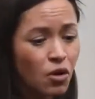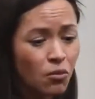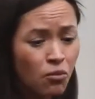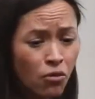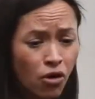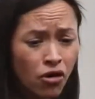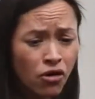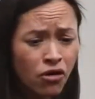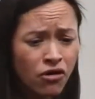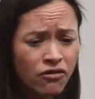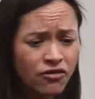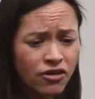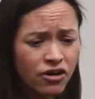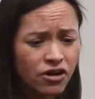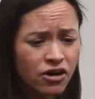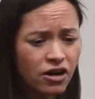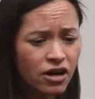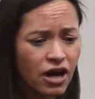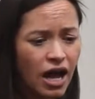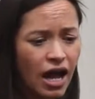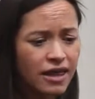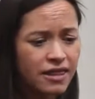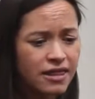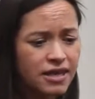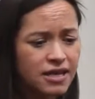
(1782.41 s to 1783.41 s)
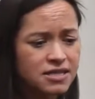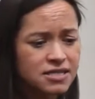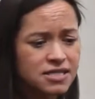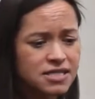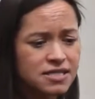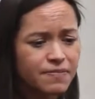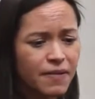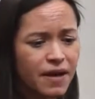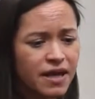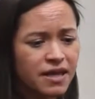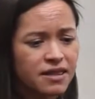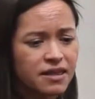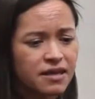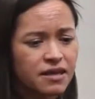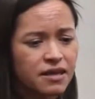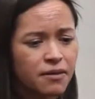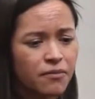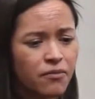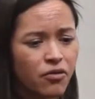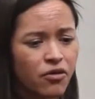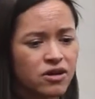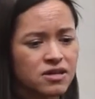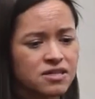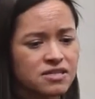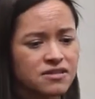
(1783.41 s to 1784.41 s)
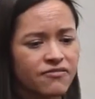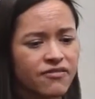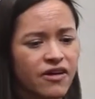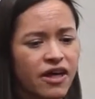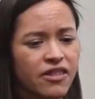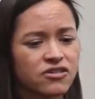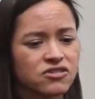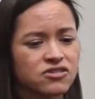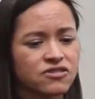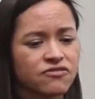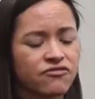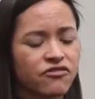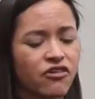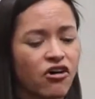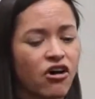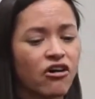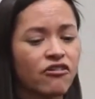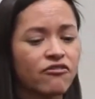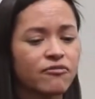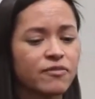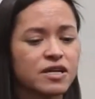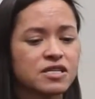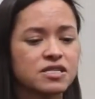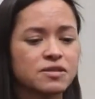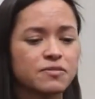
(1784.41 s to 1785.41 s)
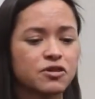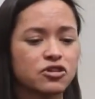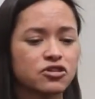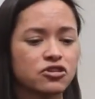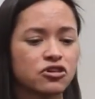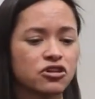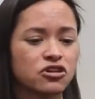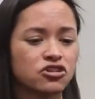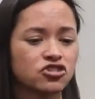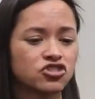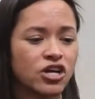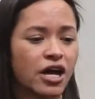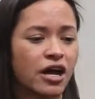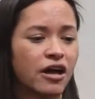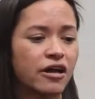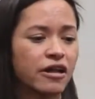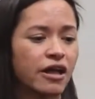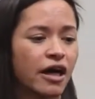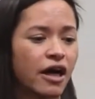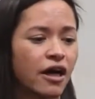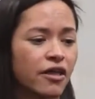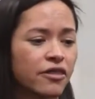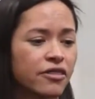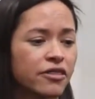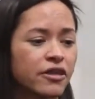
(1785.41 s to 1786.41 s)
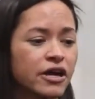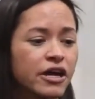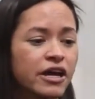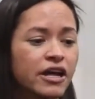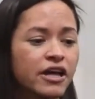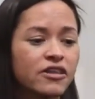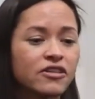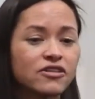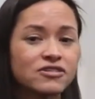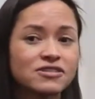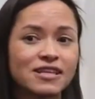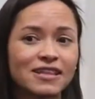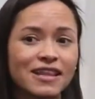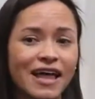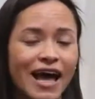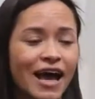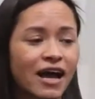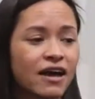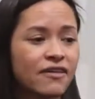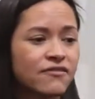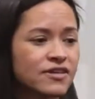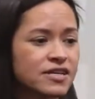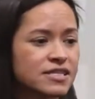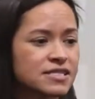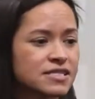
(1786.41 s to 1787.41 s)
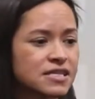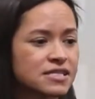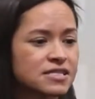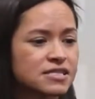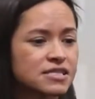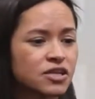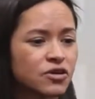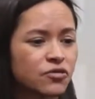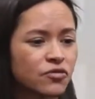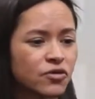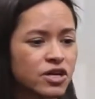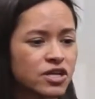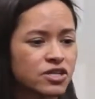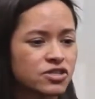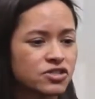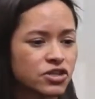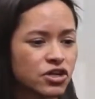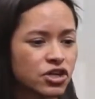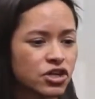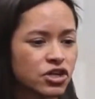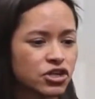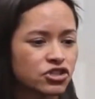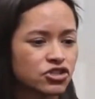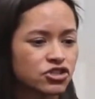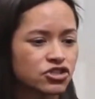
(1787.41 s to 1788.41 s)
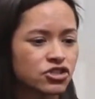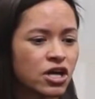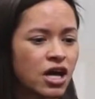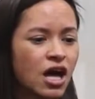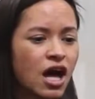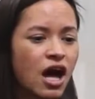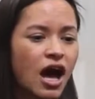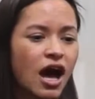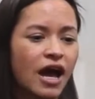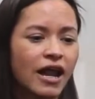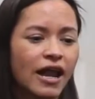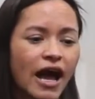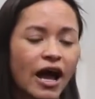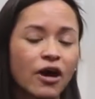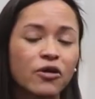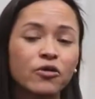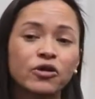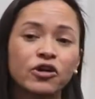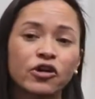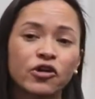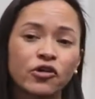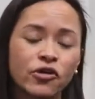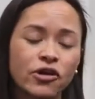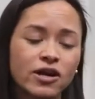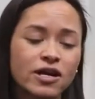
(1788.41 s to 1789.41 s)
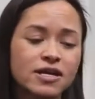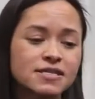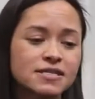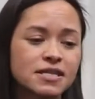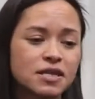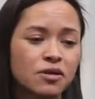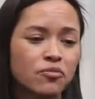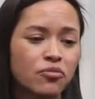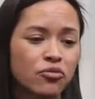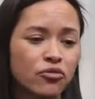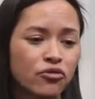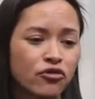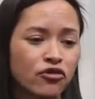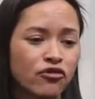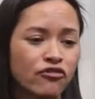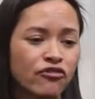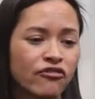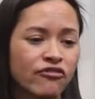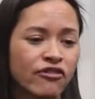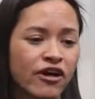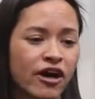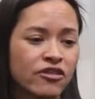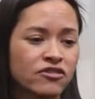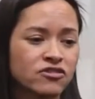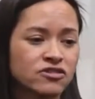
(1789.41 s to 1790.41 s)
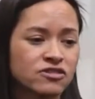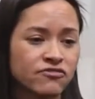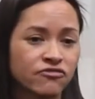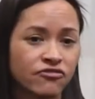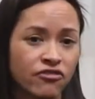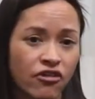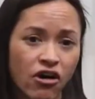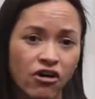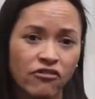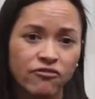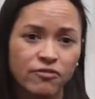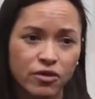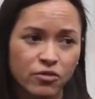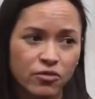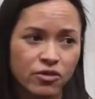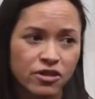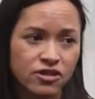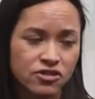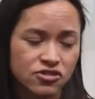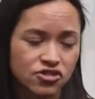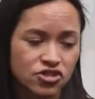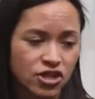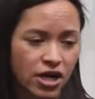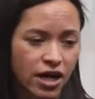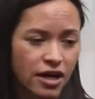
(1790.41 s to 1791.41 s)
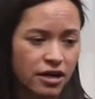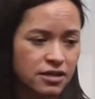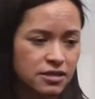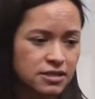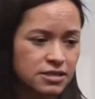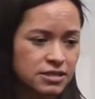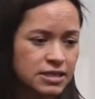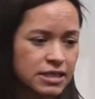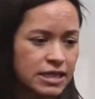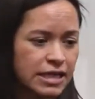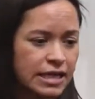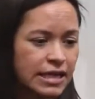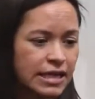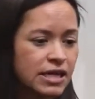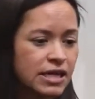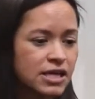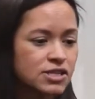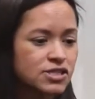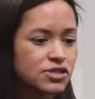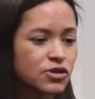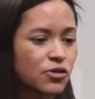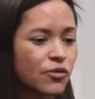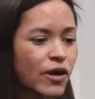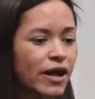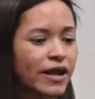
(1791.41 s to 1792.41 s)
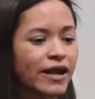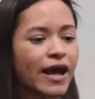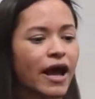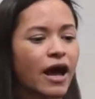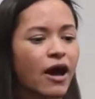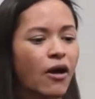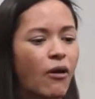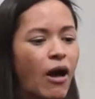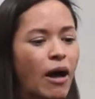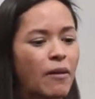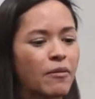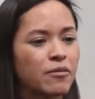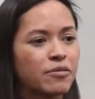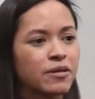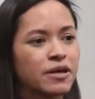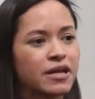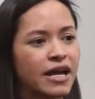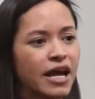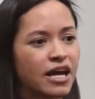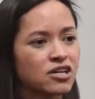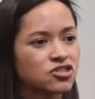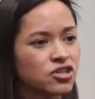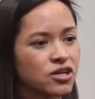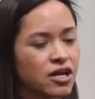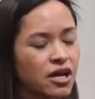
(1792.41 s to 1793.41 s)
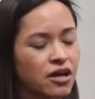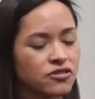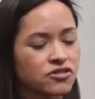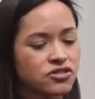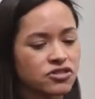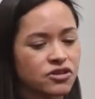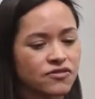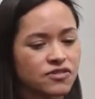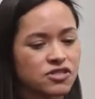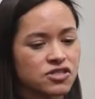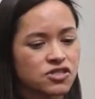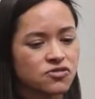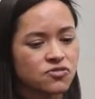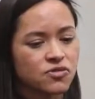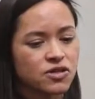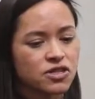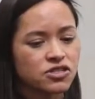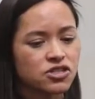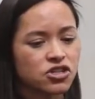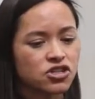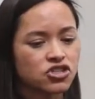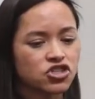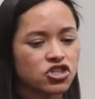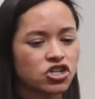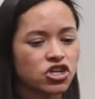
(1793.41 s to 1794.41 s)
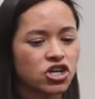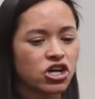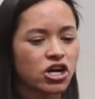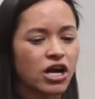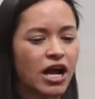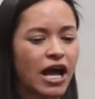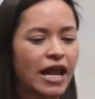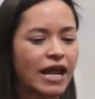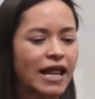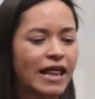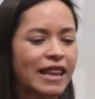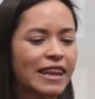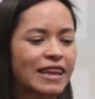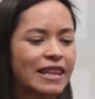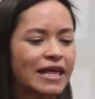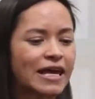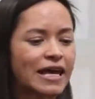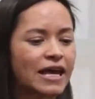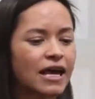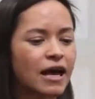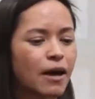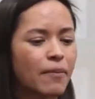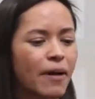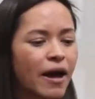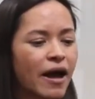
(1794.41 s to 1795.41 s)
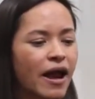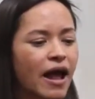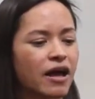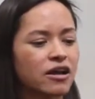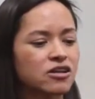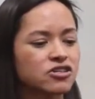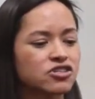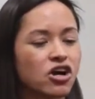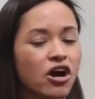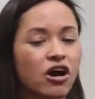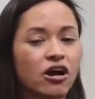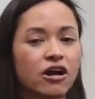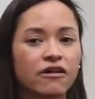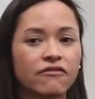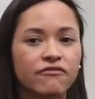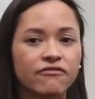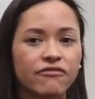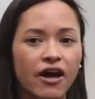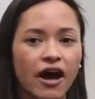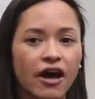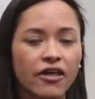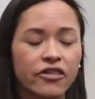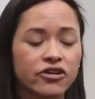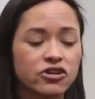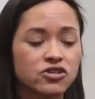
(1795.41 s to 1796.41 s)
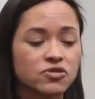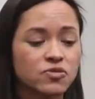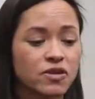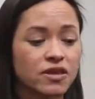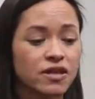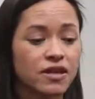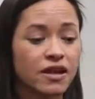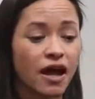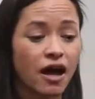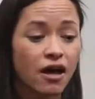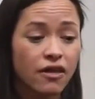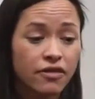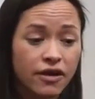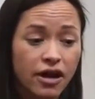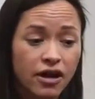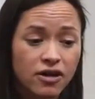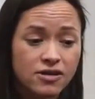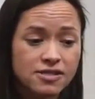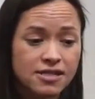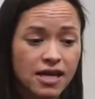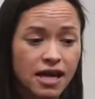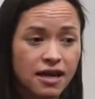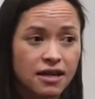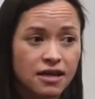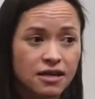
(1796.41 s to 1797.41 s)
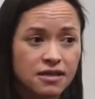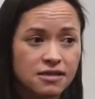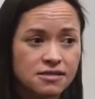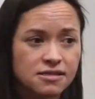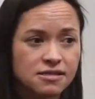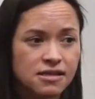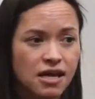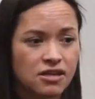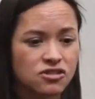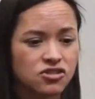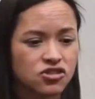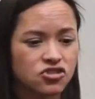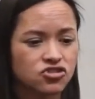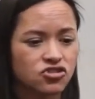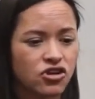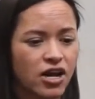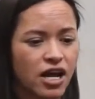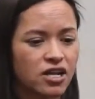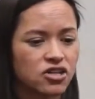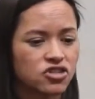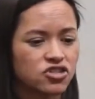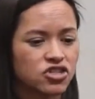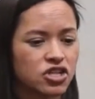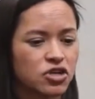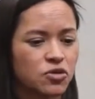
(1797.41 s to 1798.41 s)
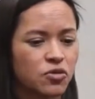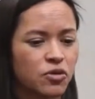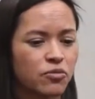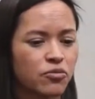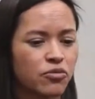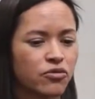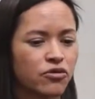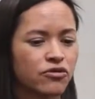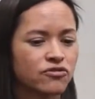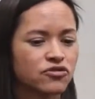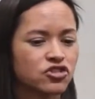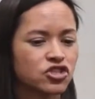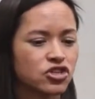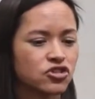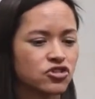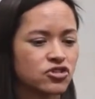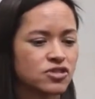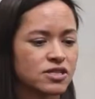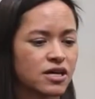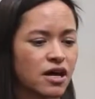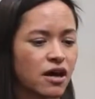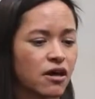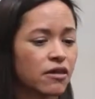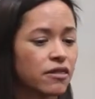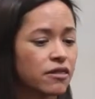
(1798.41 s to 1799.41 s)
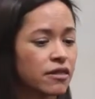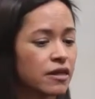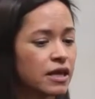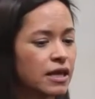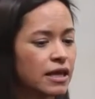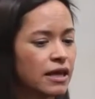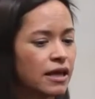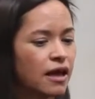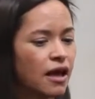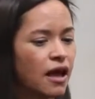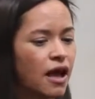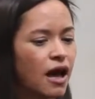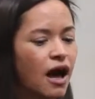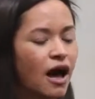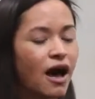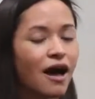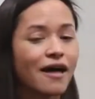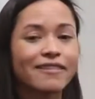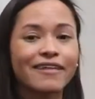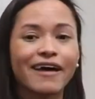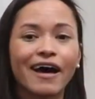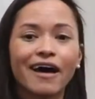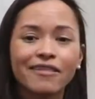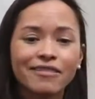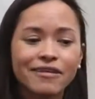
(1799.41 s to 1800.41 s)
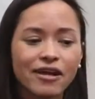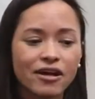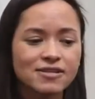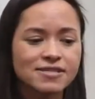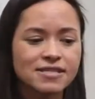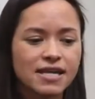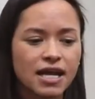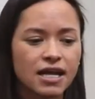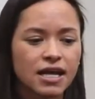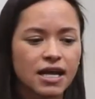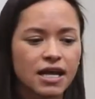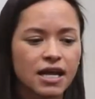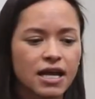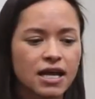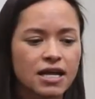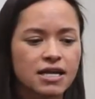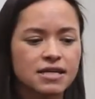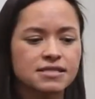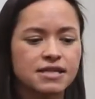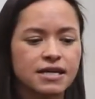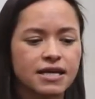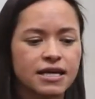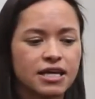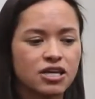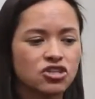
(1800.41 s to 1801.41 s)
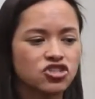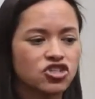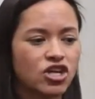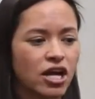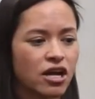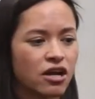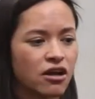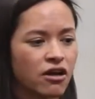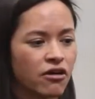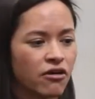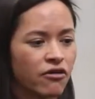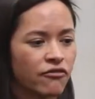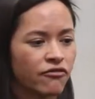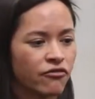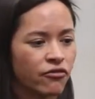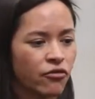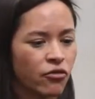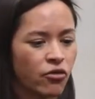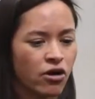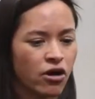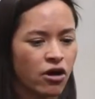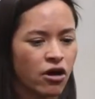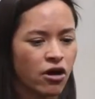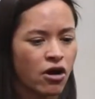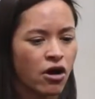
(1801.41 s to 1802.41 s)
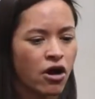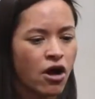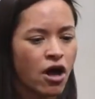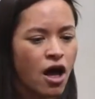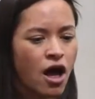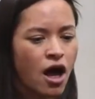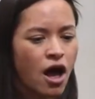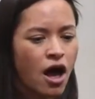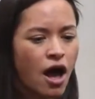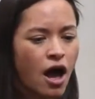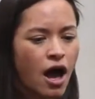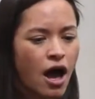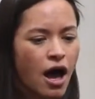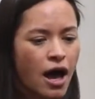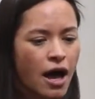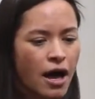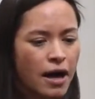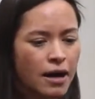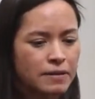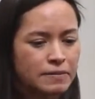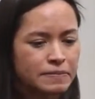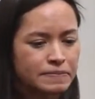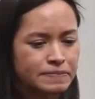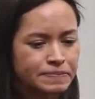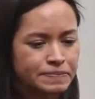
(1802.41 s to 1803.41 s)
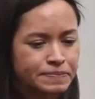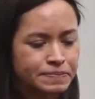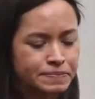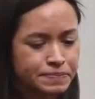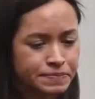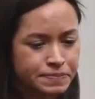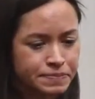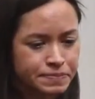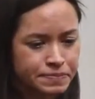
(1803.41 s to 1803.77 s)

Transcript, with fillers: Moreover, I think despite the importance of father's involvement to maternal and child health, there's a lack of existing research on how to increase and improve a father's involvement with his child. So right now, I'm a pediatric health services researcher, and I think about how to target fathers within healthcare settings as a strategy to improve children's health. Uh, the healthcare setting is a key channel for, um,